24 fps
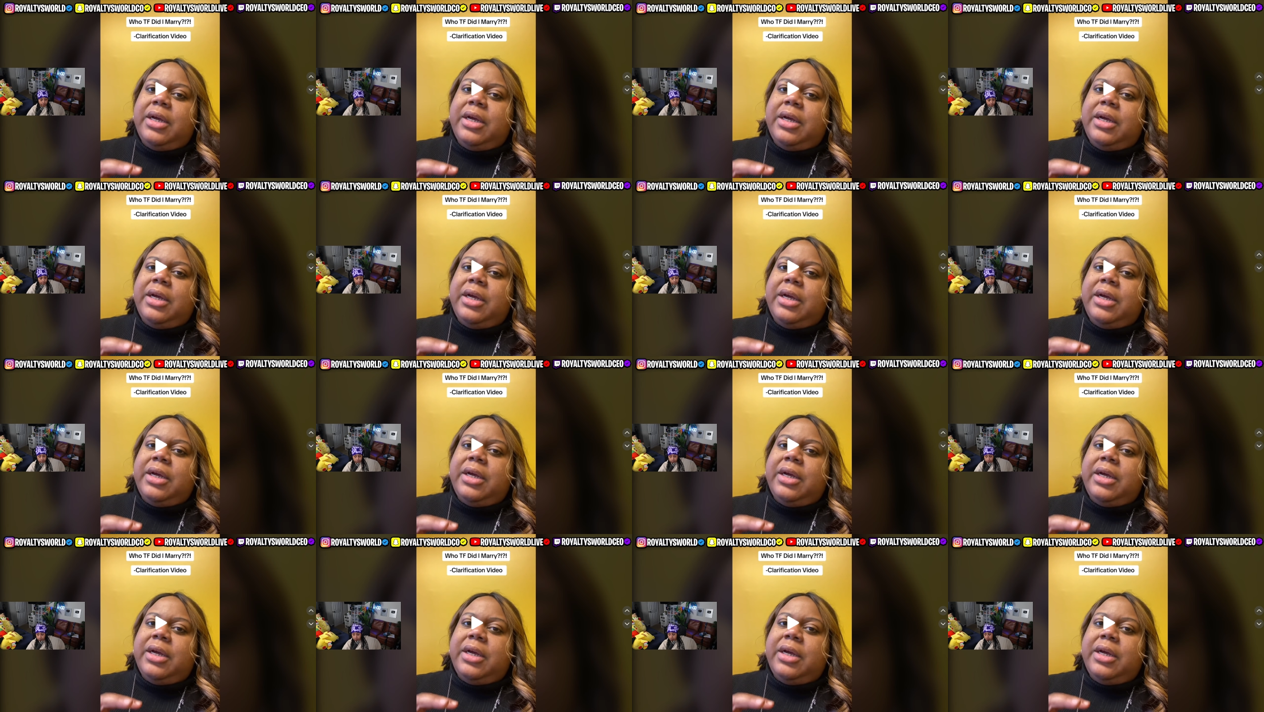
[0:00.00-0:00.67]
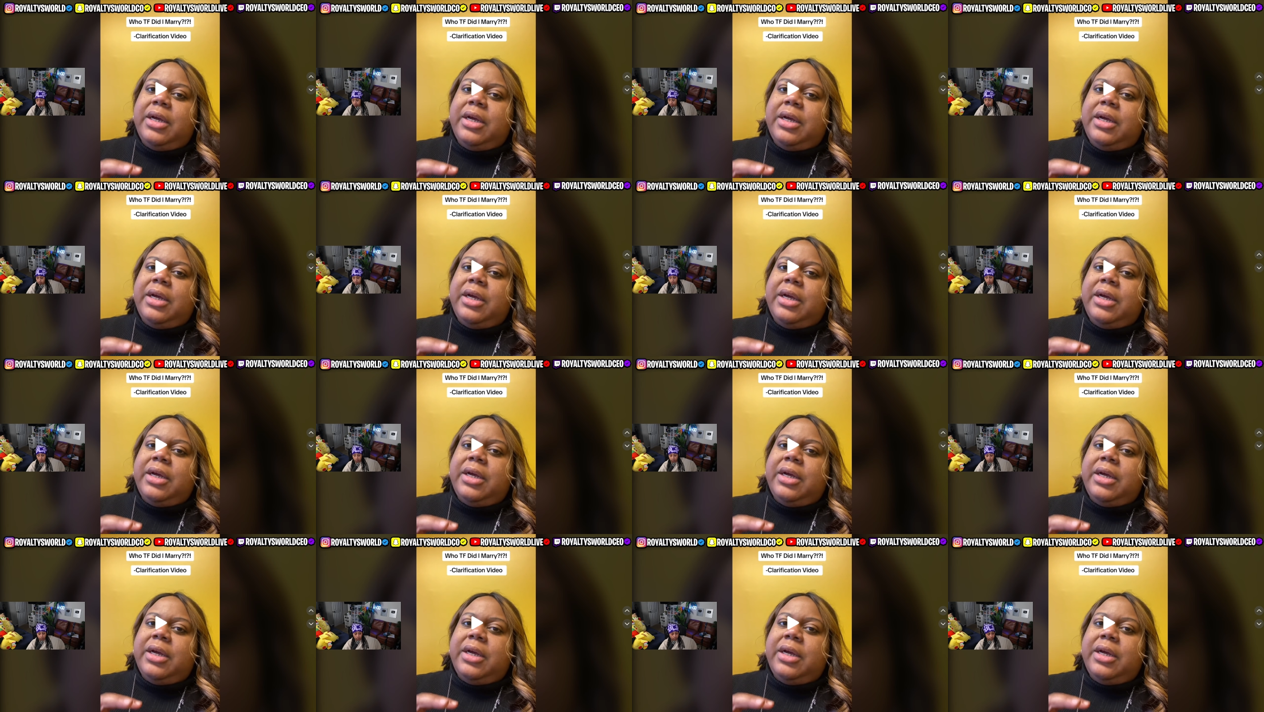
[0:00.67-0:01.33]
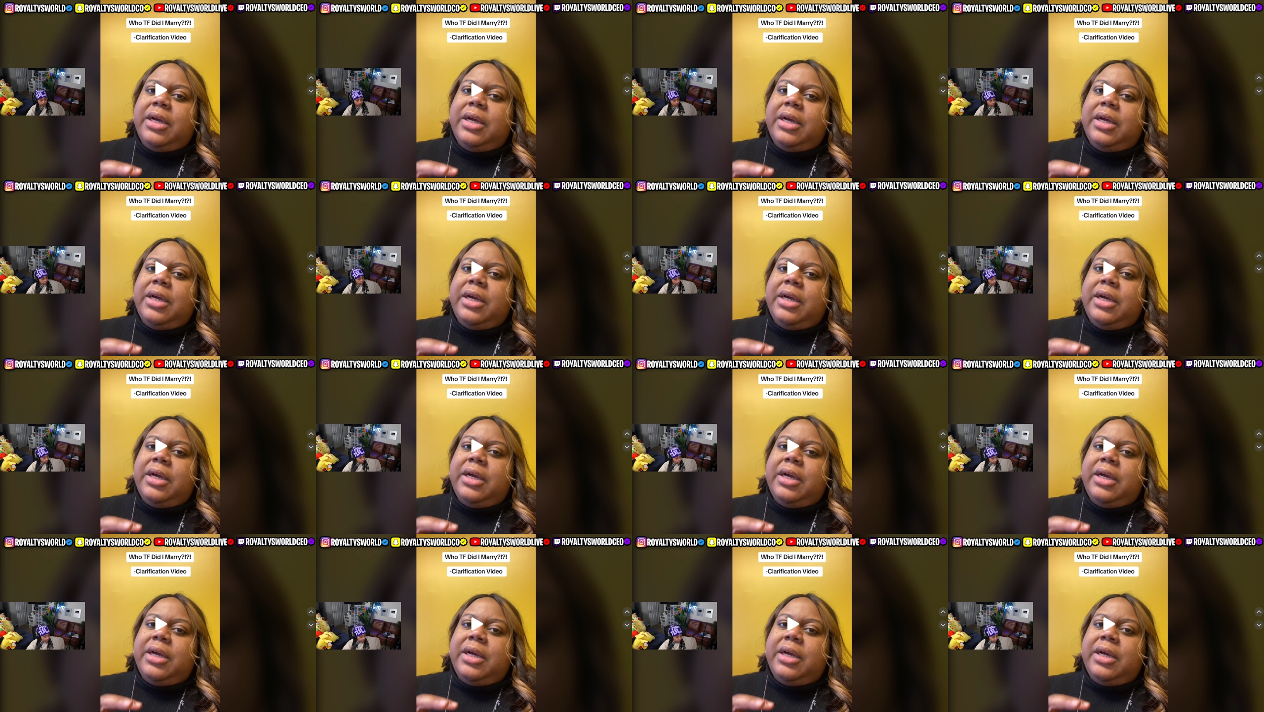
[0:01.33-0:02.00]

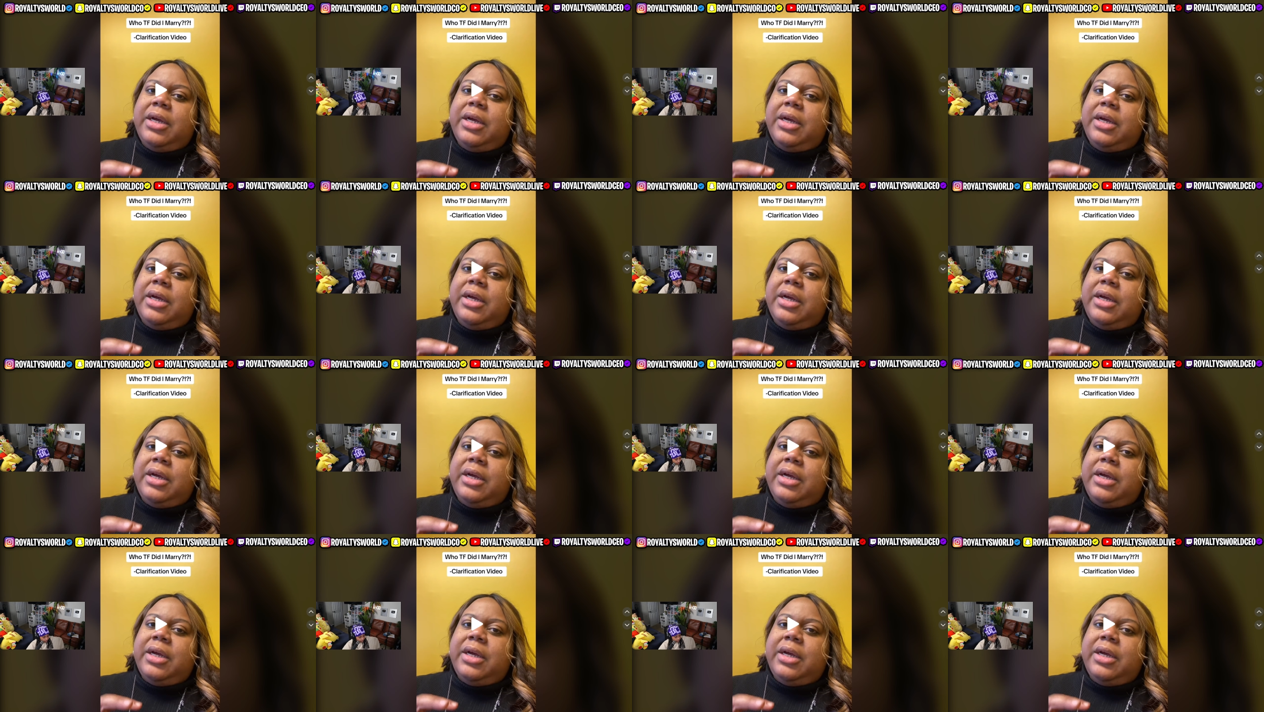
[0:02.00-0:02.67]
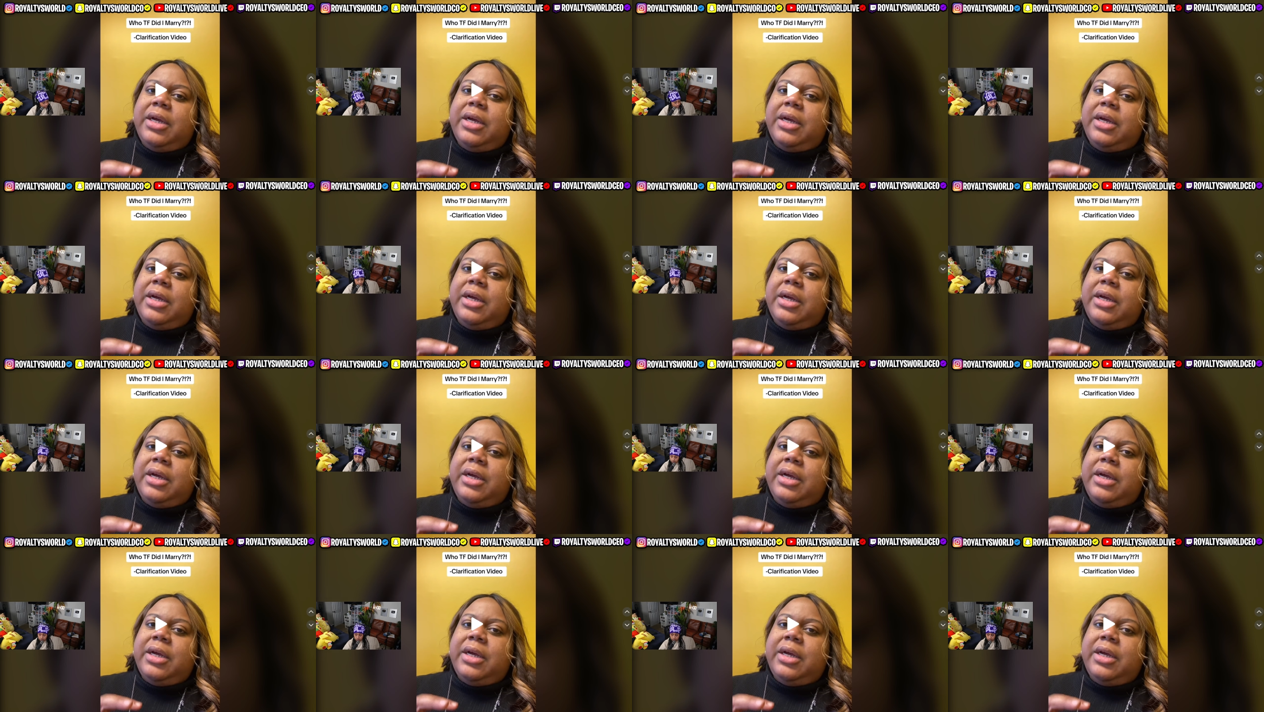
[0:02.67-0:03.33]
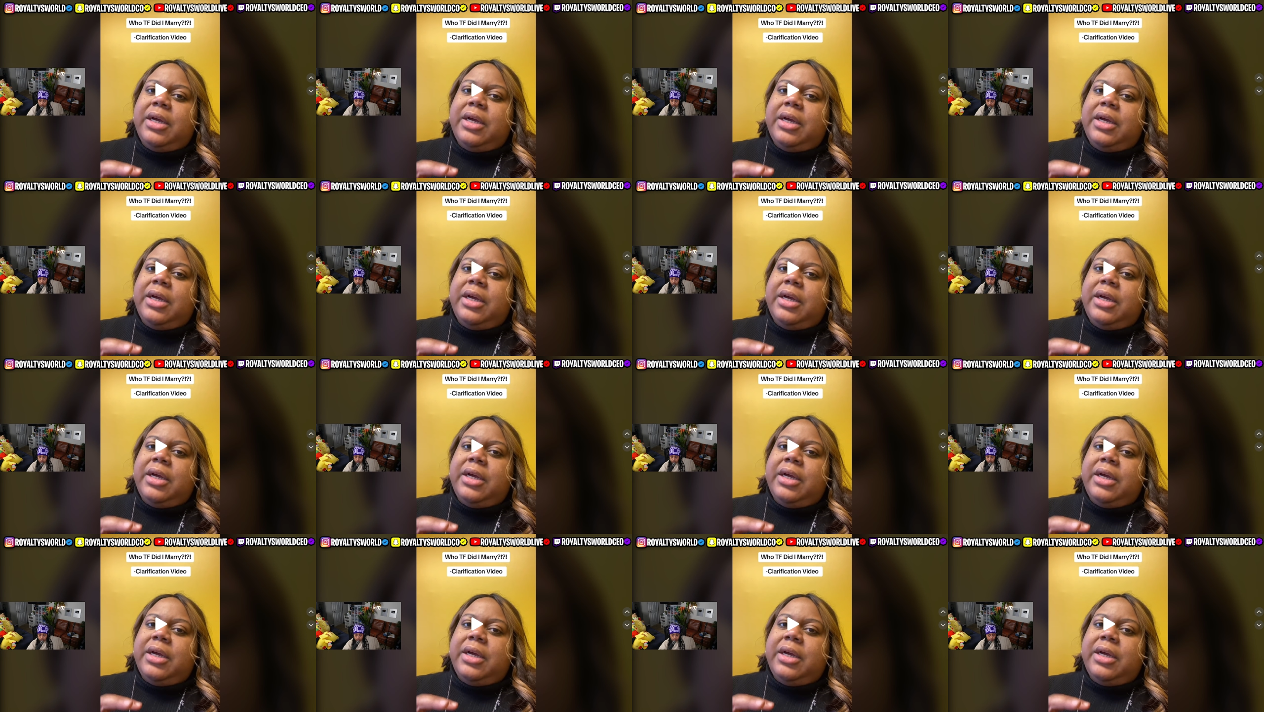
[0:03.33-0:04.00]

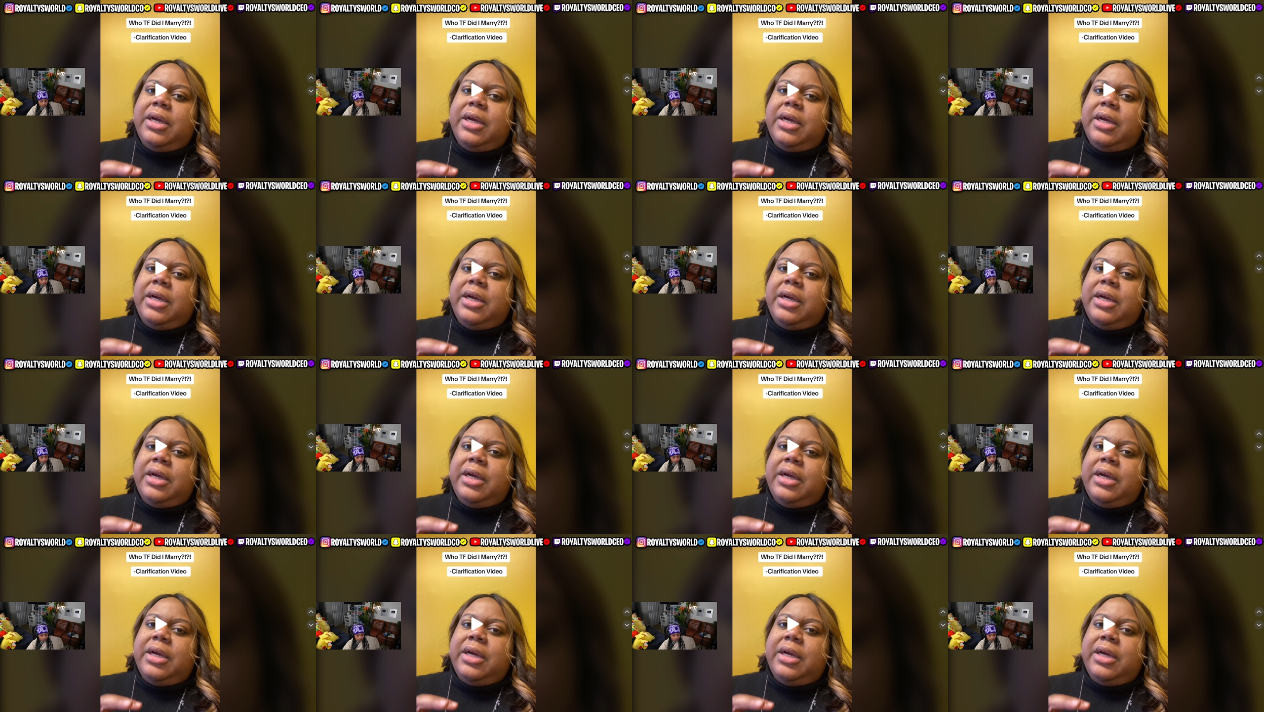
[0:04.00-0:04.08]
Nothing is said.